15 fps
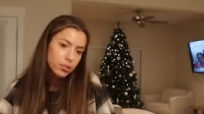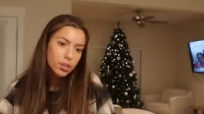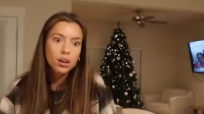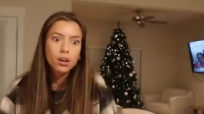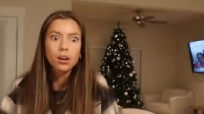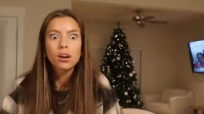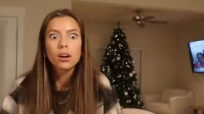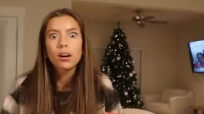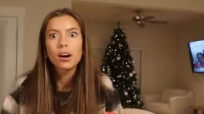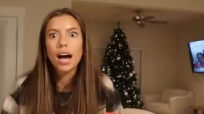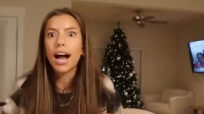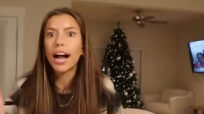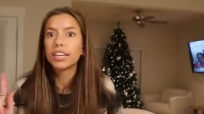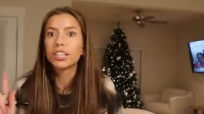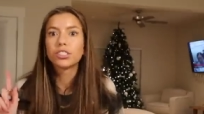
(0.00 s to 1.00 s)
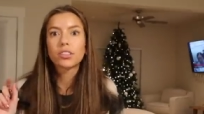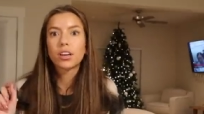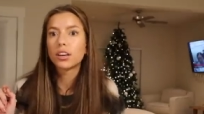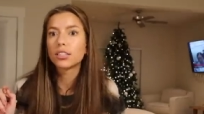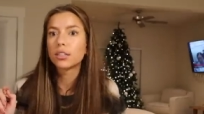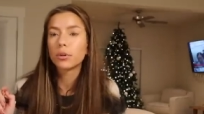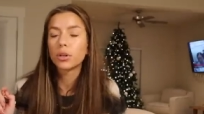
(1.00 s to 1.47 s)
I just
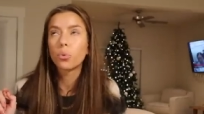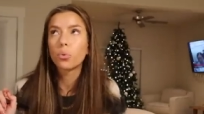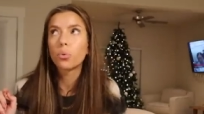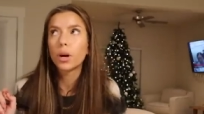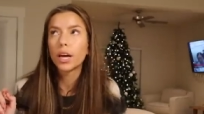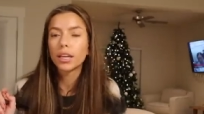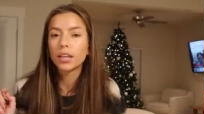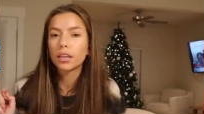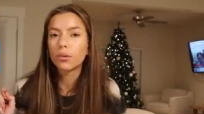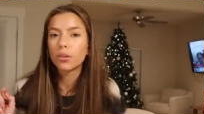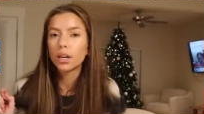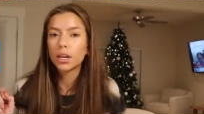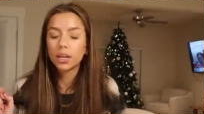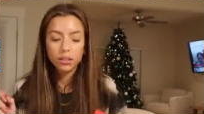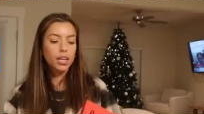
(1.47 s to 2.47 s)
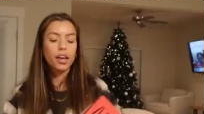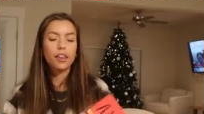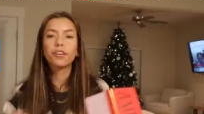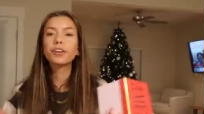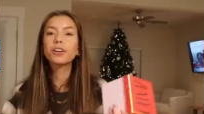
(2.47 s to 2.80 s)
thought of something way cuter. They're